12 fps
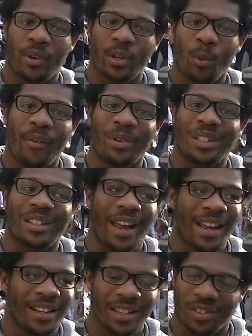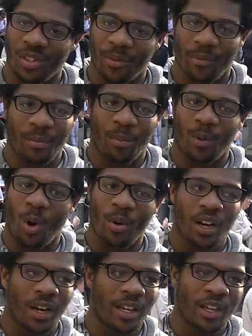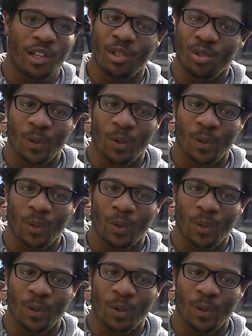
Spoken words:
every day there's something going on in the news.